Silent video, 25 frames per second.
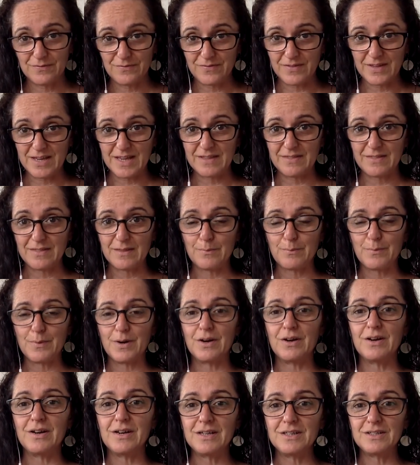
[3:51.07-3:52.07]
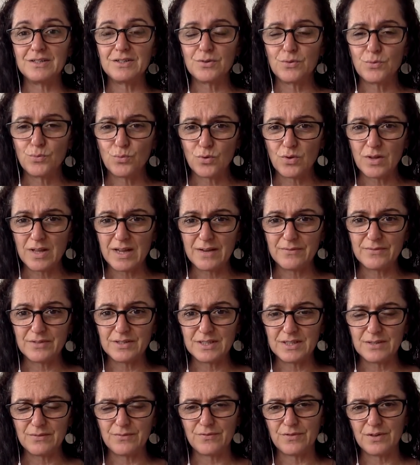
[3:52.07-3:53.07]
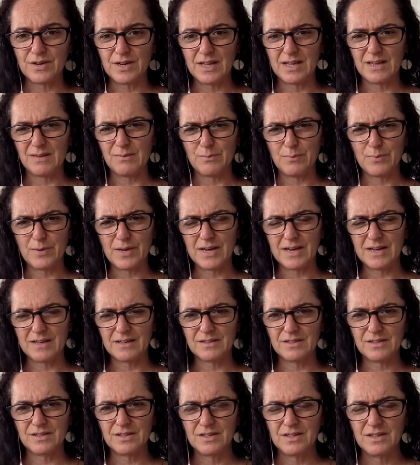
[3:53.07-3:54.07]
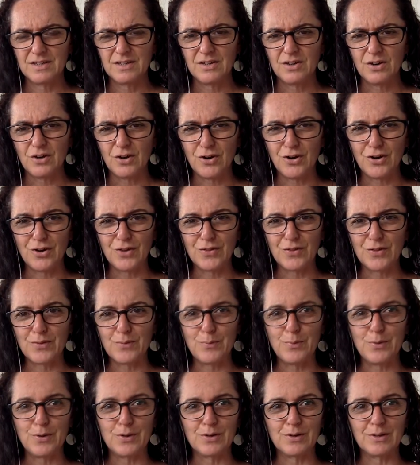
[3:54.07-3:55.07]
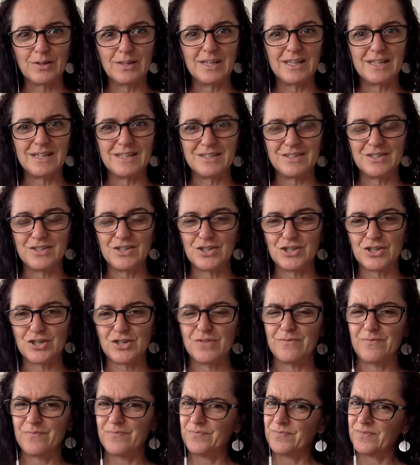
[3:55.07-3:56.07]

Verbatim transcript: then the mind will have a different impact on the bodily condition.